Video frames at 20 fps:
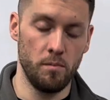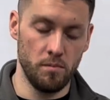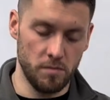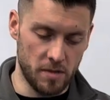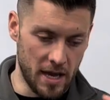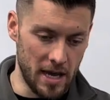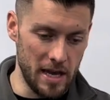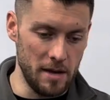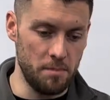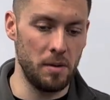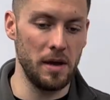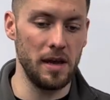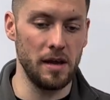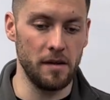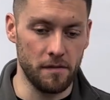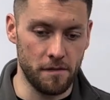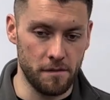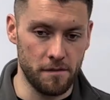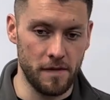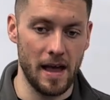Keep
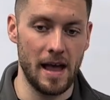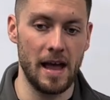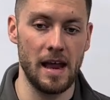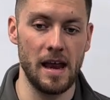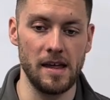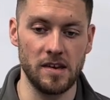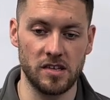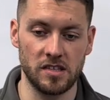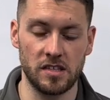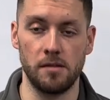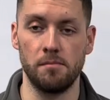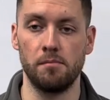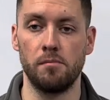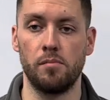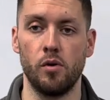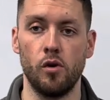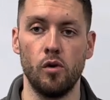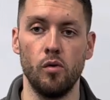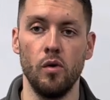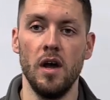it fairly
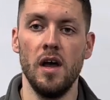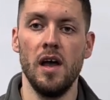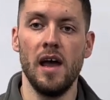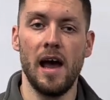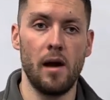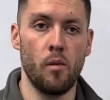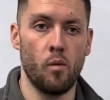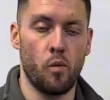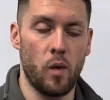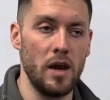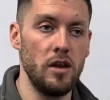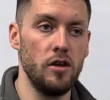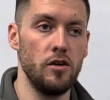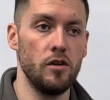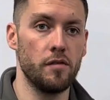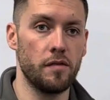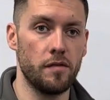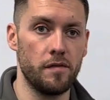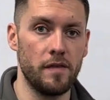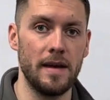simple, and when
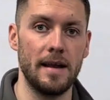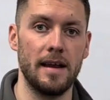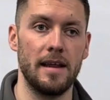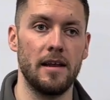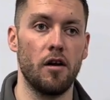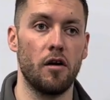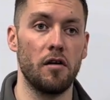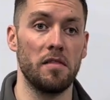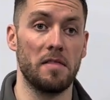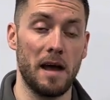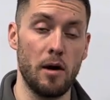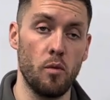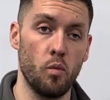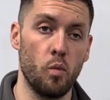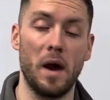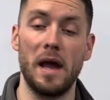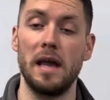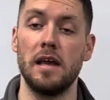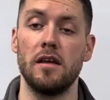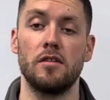you're feeling like that
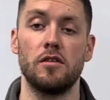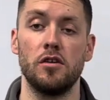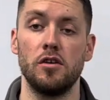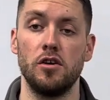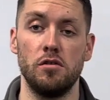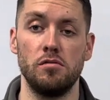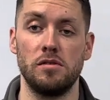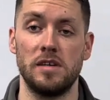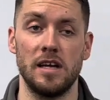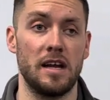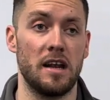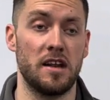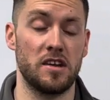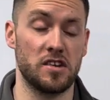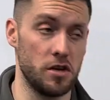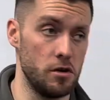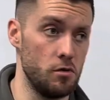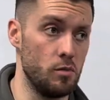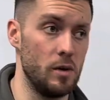weight that you did 2